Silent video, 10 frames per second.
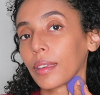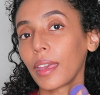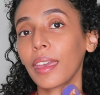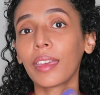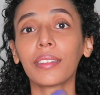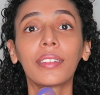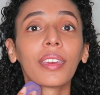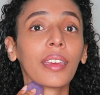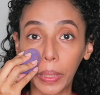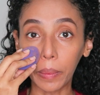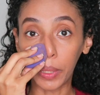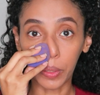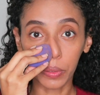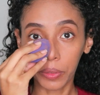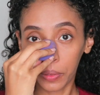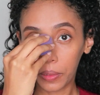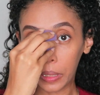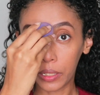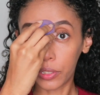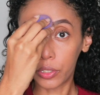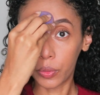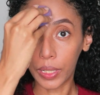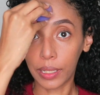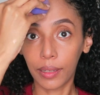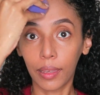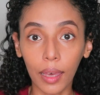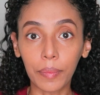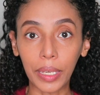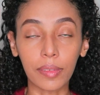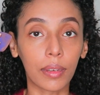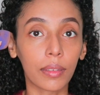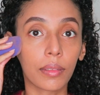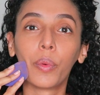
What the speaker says: and my mouth is doing amazing.